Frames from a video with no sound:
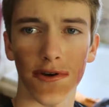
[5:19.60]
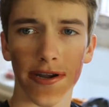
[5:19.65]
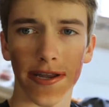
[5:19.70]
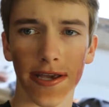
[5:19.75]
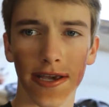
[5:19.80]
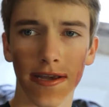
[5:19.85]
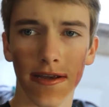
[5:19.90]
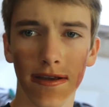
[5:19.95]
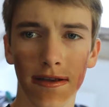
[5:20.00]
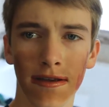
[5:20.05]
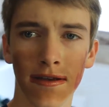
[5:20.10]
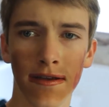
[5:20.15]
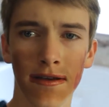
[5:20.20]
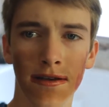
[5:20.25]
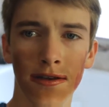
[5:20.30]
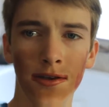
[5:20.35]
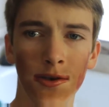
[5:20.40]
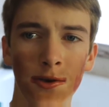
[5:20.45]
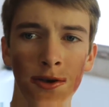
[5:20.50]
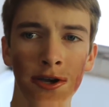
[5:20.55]
pretty,
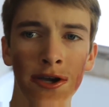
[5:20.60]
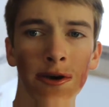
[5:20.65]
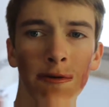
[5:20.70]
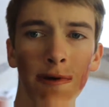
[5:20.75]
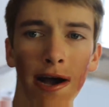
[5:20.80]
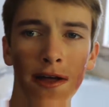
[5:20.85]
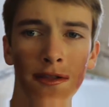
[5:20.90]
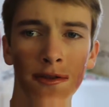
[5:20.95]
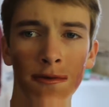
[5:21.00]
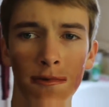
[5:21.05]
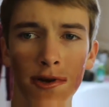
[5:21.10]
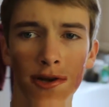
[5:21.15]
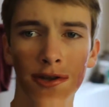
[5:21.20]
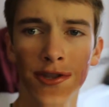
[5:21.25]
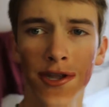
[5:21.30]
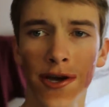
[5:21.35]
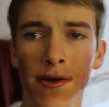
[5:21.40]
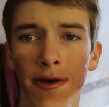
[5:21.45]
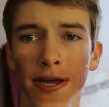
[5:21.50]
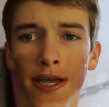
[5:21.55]
you can go out in the
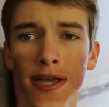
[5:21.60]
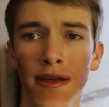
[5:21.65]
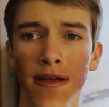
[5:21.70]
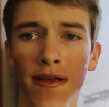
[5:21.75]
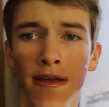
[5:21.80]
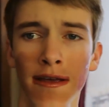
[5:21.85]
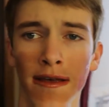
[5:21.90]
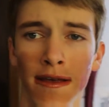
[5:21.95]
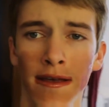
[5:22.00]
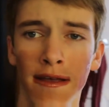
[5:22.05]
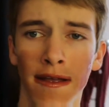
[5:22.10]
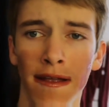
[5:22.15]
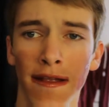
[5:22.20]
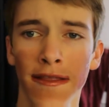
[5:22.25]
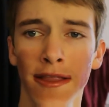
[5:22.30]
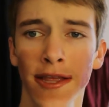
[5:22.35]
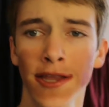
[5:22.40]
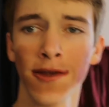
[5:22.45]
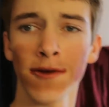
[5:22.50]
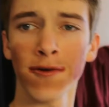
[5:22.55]
world knowing
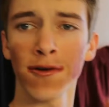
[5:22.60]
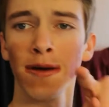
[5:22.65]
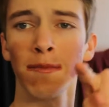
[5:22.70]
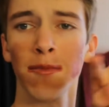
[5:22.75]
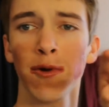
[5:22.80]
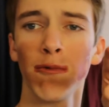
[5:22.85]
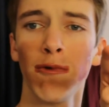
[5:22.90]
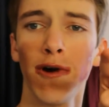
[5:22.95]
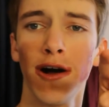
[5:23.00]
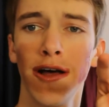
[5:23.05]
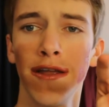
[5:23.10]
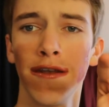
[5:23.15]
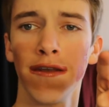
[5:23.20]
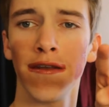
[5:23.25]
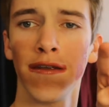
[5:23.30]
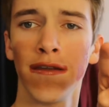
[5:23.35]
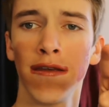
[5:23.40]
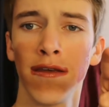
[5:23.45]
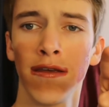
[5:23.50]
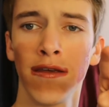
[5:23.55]
that you're number
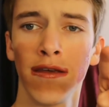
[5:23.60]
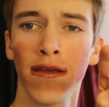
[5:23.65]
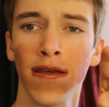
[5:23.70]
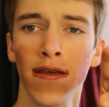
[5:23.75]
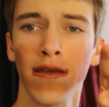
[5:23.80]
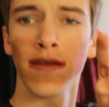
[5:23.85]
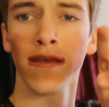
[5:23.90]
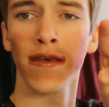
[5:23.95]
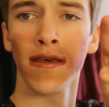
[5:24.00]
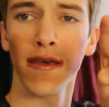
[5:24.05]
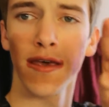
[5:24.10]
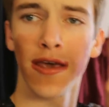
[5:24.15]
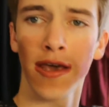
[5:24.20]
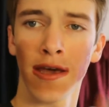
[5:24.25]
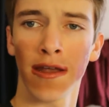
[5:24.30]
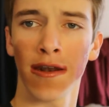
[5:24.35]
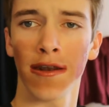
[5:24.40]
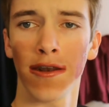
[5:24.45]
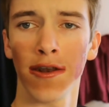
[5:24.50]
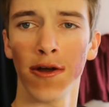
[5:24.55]
one,
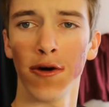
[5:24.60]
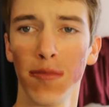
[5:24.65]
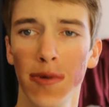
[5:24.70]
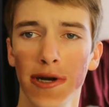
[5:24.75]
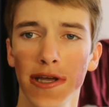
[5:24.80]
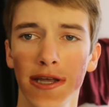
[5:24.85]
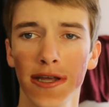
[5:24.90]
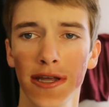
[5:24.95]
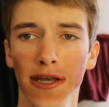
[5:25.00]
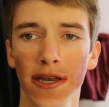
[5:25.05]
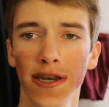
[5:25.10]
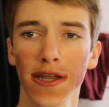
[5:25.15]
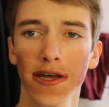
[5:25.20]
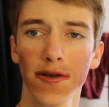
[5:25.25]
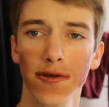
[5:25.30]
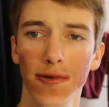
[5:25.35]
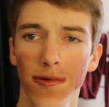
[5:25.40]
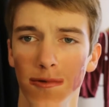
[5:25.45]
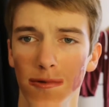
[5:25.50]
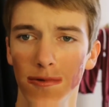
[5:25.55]
and nobody can
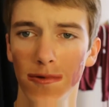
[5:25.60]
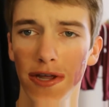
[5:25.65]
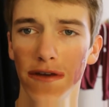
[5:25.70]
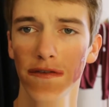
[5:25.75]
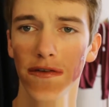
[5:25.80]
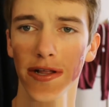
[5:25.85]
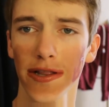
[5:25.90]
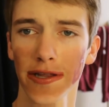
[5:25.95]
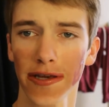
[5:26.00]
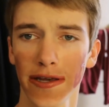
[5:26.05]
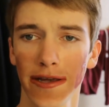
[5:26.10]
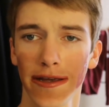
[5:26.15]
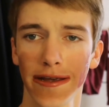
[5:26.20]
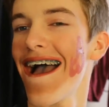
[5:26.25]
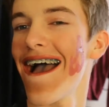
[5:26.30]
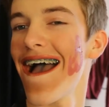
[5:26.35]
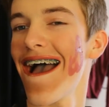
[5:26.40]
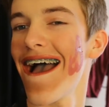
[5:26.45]
tell you differently.